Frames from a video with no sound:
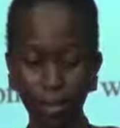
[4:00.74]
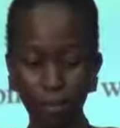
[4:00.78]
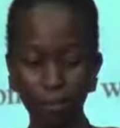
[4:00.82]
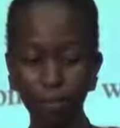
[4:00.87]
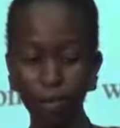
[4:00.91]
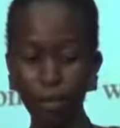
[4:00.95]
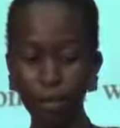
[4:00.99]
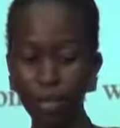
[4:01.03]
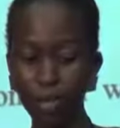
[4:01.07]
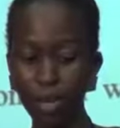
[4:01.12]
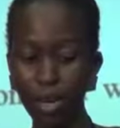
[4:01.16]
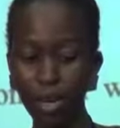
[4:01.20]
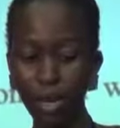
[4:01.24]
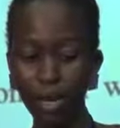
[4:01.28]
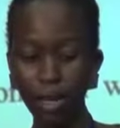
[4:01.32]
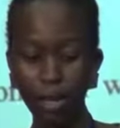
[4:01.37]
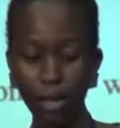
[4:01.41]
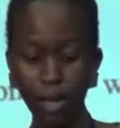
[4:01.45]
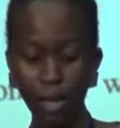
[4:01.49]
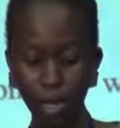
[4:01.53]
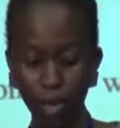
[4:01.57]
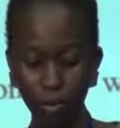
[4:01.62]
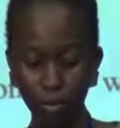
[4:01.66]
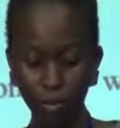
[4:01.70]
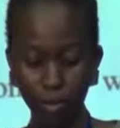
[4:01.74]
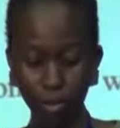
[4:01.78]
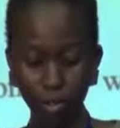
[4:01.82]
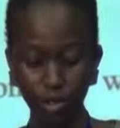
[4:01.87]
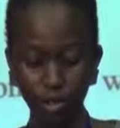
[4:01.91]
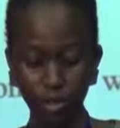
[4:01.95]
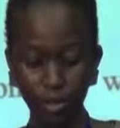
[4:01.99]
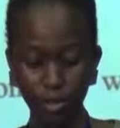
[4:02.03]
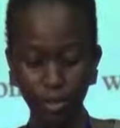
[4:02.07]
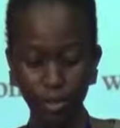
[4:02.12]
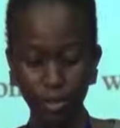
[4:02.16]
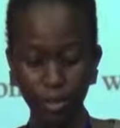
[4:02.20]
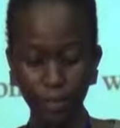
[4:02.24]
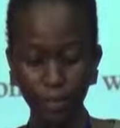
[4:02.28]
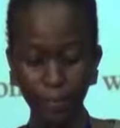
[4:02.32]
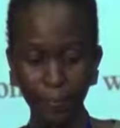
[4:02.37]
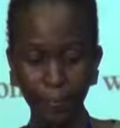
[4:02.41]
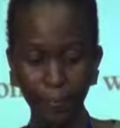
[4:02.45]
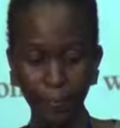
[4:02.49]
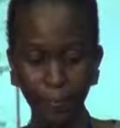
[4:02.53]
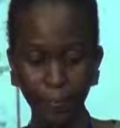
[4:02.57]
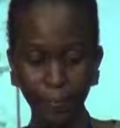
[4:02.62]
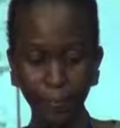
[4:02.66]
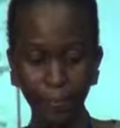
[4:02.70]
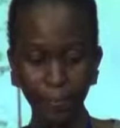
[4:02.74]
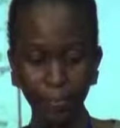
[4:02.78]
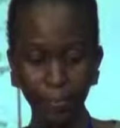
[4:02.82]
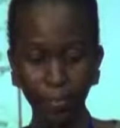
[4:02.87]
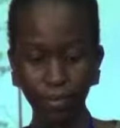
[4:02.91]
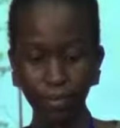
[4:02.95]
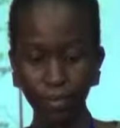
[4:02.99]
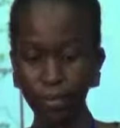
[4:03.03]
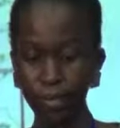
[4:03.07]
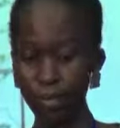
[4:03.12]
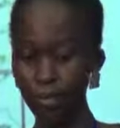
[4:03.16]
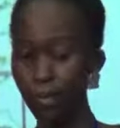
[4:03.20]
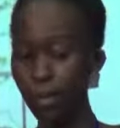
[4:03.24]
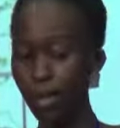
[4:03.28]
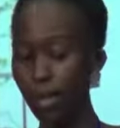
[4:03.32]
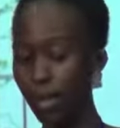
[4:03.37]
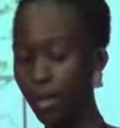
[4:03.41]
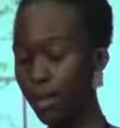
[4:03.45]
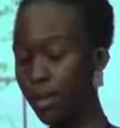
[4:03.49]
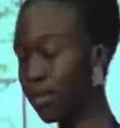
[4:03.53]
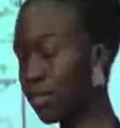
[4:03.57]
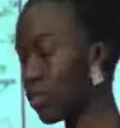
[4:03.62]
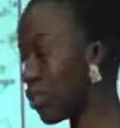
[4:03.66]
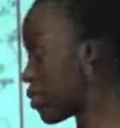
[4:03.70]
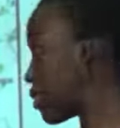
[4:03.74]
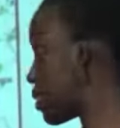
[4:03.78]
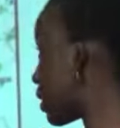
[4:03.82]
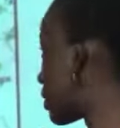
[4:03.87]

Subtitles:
formula I would use. So